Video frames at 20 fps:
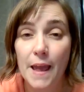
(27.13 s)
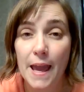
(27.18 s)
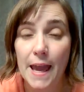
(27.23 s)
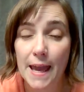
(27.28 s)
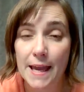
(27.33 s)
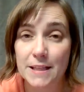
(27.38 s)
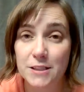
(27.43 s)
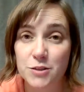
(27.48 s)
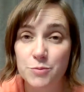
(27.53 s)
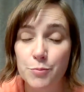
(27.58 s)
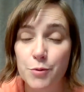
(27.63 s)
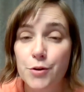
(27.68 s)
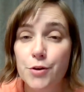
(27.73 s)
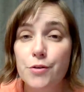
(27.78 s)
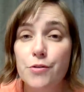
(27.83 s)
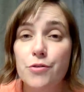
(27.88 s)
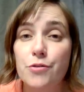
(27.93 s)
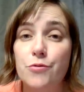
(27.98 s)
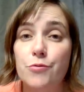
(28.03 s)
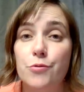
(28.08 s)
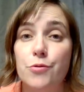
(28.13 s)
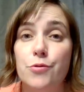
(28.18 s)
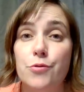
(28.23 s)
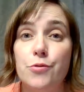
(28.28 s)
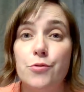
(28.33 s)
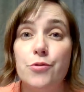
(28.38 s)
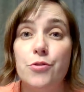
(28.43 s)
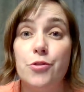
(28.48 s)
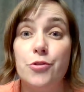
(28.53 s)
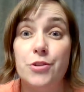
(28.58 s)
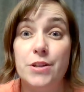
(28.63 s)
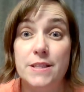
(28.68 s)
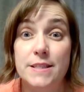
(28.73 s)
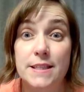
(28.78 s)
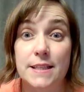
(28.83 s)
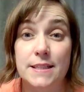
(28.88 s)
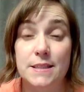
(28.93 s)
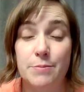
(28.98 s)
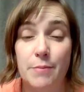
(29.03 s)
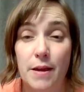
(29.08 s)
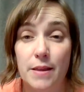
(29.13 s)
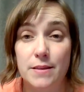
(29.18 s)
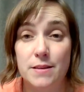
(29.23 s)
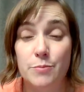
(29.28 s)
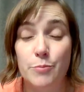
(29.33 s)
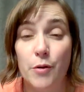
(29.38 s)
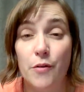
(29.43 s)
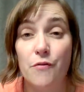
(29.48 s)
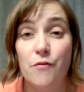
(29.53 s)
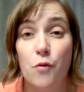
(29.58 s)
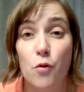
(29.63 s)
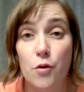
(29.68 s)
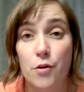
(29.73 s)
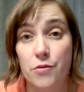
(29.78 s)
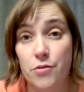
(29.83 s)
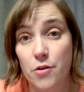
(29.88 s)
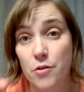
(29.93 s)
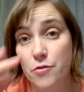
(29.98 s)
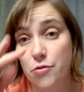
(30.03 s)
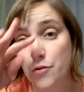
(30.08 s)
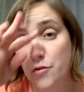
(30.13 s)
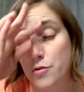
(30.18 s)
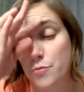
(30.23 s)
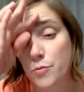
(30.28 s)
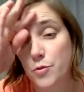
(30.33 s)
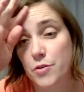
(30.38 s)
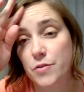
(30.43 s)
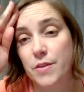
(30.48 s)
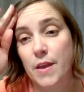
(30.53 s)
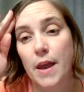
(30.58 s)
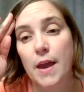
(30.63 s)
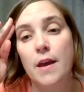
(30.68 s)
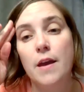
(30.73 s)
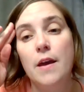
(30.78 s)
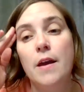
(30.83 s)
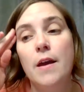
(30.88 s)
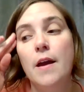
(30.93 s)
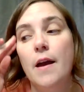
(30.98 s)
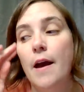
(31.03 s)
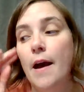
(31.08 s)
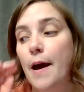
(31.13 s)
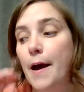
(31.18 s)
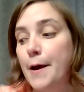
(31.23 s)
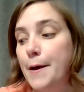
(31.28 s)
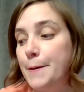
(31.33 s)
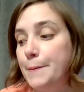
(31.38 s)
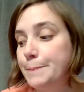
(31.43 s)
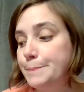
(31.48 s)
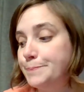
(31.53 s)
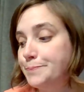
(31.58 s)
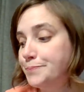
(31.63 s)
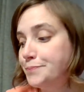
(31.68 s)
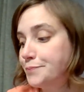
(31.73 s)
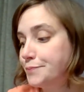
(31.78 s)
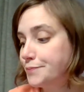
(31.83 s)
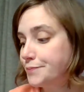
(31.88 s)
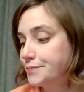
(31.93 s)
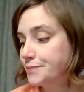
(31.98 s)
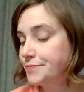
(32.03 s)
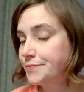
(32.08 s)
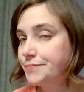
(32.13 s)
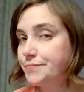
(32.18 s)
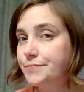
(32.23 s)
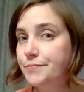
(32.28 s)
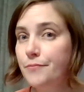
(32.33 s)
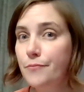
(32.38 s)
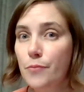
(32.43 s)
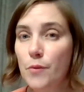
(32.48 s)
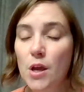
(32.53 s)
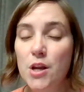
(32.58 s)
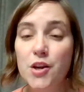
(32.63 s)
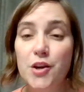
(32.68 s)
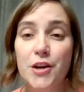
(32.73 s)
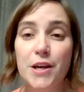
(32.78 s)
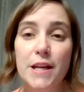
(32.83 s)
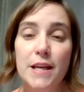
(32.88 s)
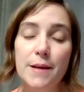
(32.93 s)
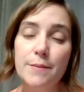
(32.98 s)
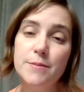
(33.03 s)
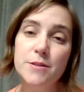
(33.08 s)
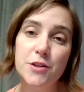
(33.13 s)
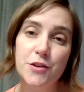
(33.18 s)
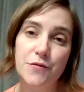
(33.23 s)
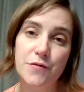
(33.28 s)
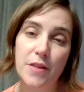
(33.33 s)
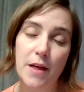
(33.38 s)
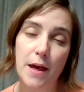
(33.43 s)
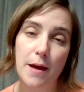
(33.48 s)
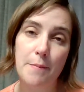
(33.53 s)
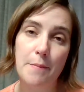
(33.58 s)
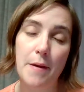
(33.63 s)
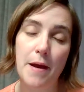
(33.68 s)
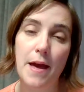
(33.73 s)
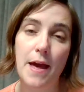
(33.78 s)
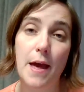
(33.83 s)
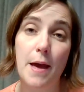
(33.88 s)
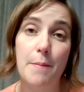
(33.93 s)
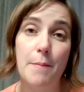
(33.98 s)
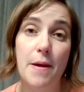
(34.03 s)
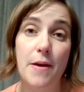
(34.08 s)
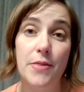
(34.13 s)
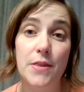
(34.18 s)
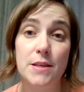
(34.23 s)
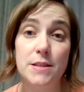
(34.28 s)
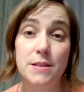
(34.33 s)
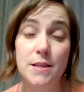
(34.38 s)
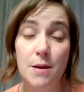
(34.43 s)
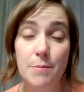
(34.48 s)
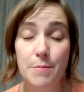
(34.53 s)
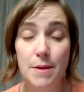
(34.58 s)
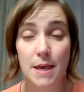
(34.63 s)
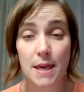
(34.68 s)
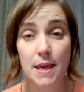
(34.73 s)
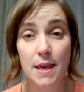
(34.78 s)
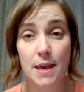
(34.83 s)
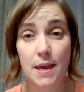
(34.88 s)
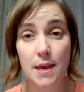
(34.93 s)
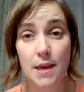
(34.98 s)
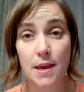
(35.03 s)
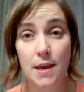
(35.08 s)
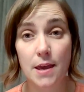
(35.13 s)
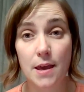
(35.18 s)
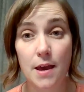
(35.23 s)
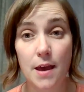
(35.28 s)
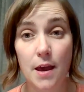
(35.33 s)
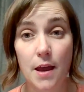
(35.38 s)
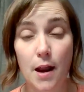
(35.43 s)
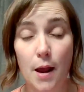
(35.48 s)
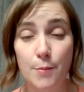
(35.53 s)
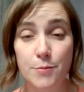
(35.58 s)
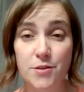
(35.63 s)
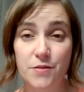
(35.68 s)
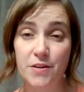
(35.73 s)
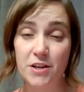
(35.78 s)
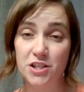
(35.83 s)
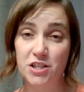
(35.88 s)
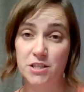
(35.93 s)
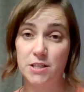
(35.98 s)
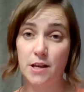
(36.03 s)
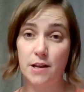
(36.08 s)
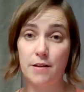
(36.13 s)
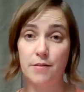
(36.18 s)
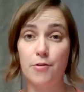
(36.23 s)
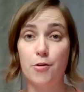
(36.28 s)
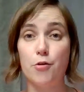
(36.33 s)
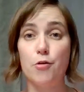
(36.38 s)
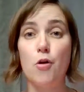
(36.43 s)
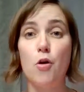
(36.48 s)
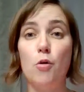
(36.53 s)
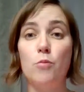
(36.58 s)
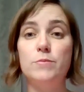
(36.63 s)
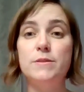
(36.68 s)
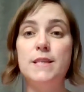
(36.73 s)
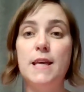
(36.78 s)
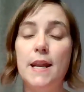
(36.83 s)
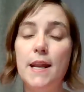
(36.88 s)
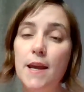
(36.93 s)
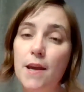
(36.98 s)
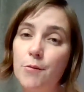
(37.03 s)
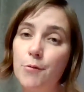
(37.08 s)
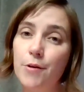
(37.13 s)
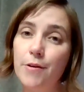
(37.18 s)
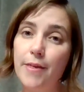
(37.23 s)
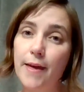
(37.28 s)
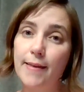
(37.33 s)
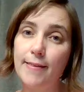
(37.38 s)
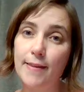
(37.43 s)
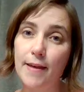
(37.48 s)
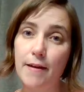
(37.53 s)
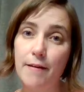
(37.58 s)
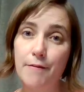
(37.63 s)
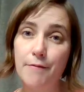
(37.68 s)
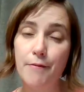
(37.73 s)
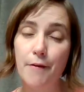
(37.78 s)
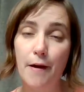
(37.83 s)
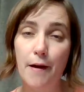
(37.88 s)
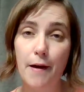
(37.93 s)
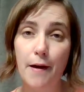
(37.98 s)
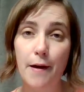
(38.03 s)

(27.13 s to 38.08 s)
aged birth through 36 months before their 3rd birthday. And you're going to observe them, and this can be an observation done in their home setting where they live,